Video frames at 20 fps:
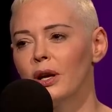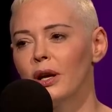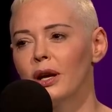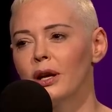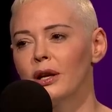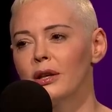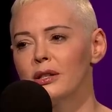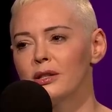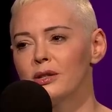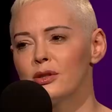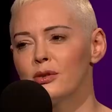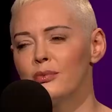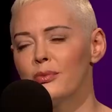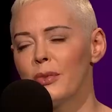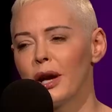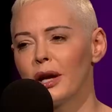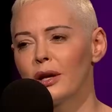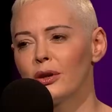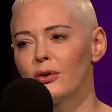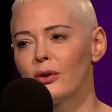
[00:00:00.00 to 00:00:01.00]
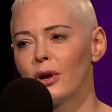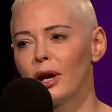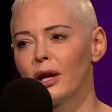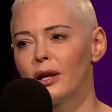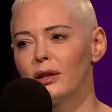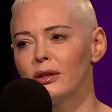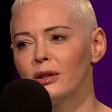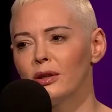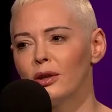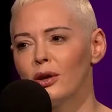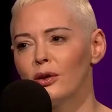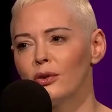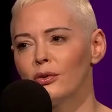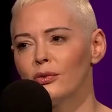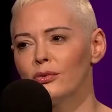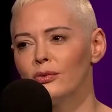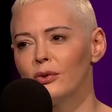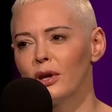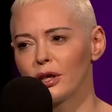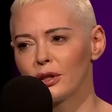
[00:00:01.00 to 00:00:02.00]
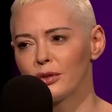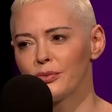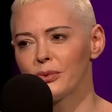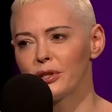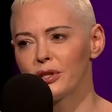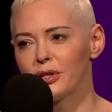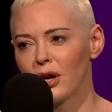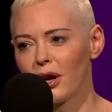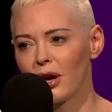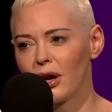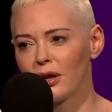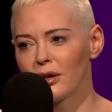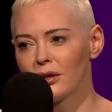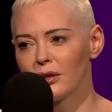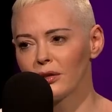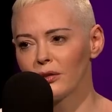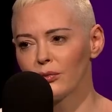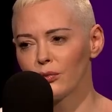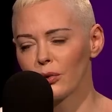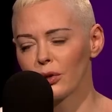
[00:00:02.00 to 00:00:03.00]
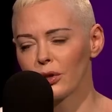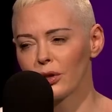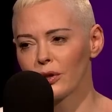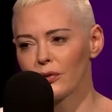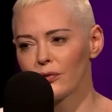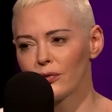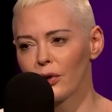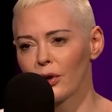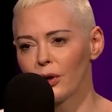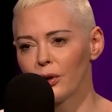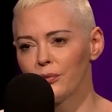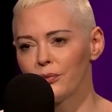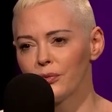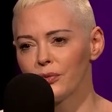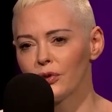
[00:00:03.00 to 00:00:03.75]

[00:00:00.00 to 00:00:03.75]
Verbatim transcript: And this is a man who had, you know, ex Mossad working for him.